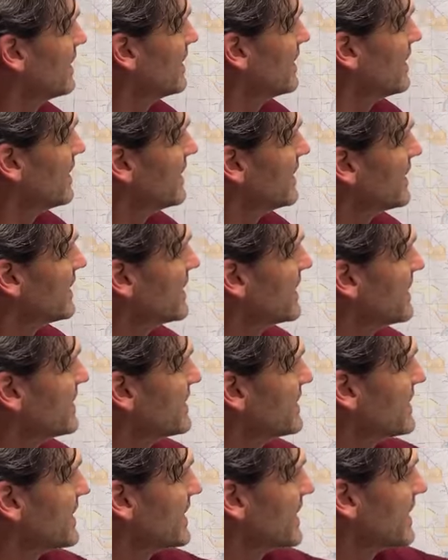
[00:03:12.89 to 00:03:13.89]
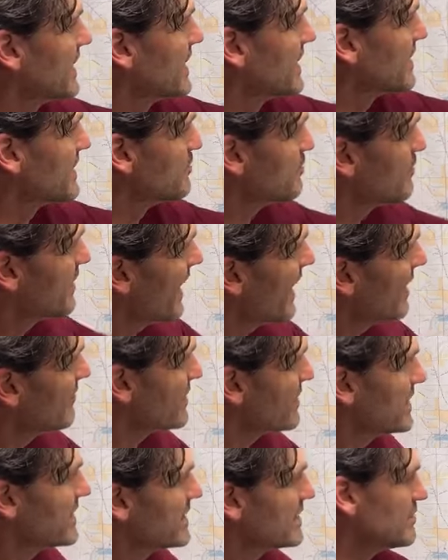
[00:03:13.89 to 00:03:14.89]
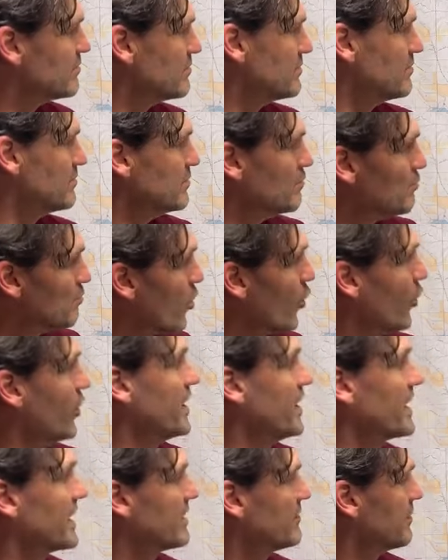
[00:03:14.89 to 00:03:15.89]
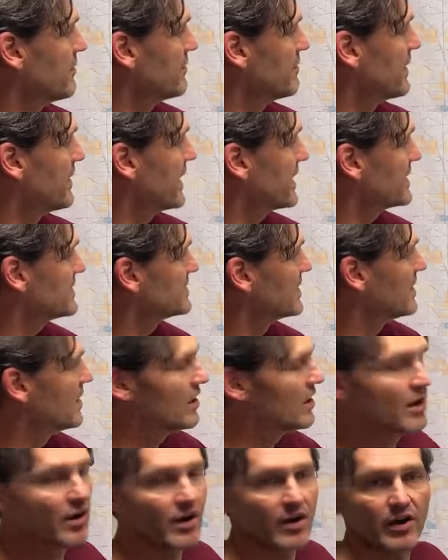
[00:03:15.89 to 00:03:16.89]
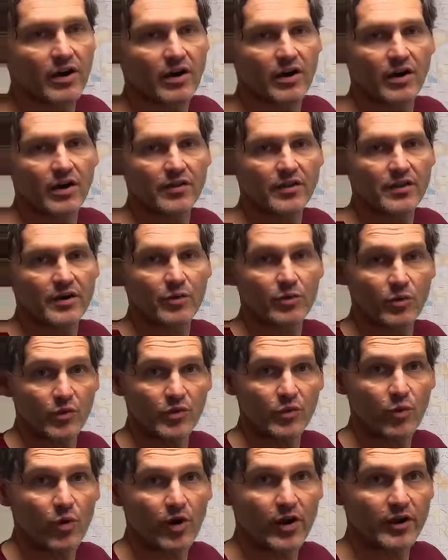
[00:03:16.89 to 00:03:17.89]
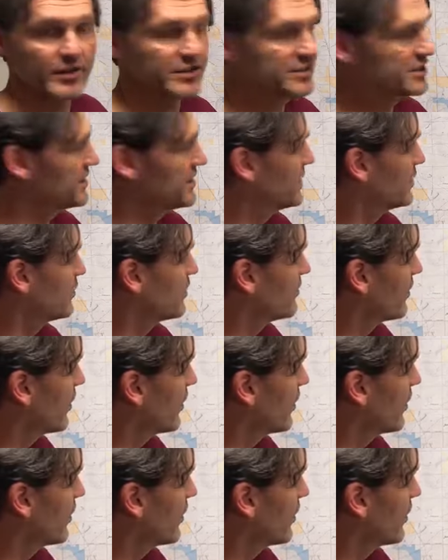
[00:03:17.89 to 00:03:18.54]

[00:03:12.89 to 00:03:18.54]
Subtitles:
and have any more negative effects on the watershed than we've